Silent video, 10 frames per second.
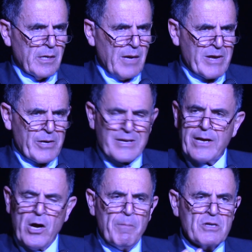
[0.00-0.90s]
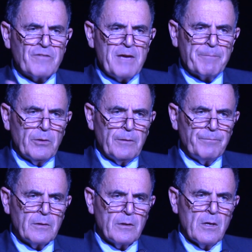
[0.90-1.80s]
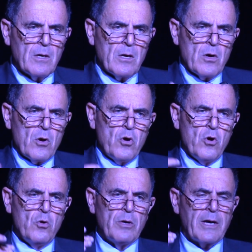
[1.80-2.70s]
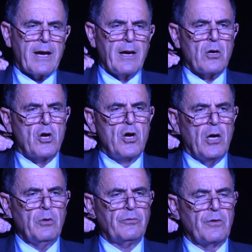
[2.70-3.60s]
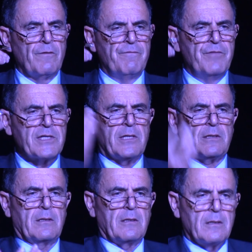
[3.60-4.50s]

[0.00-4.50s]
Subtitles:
And we don't need a whole bunch of people who go to visit